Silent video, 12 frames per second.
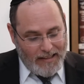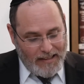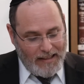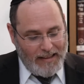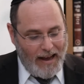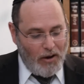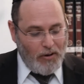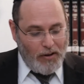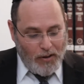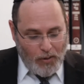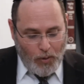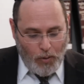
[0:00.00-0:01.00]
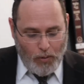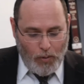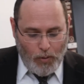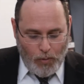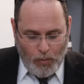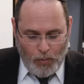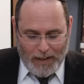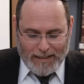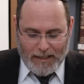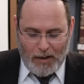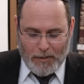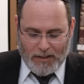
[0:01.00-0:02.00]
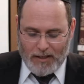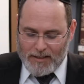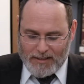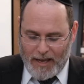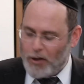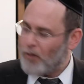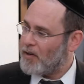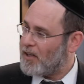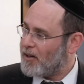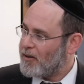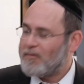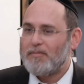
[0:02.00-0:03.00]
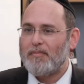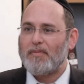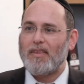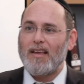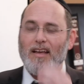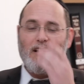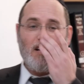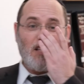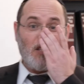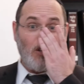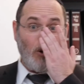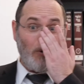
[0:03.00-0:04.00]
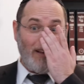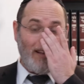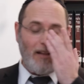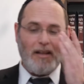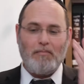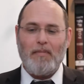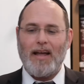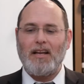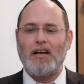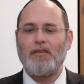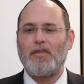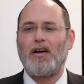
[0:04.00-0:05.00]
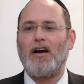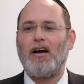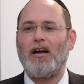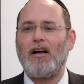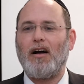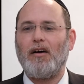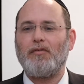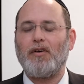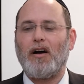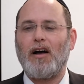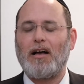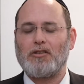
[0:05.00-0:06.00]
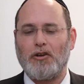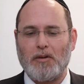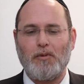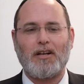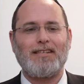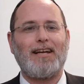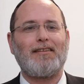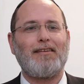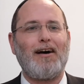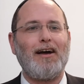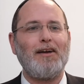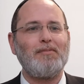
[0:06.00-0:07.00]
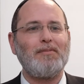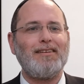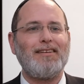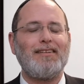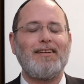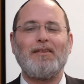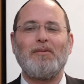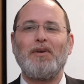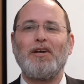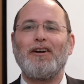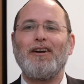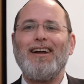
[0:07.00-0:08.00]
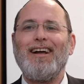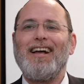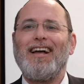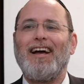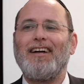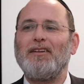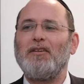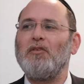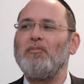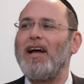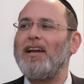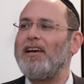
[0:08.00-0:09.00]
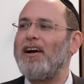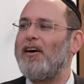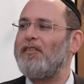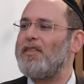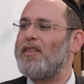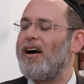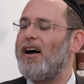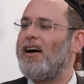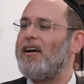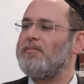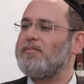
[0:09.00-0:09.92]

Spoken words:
Now, what's he coming to say over here? So in many of I was learning muksa at the time in the Mir, and in many of the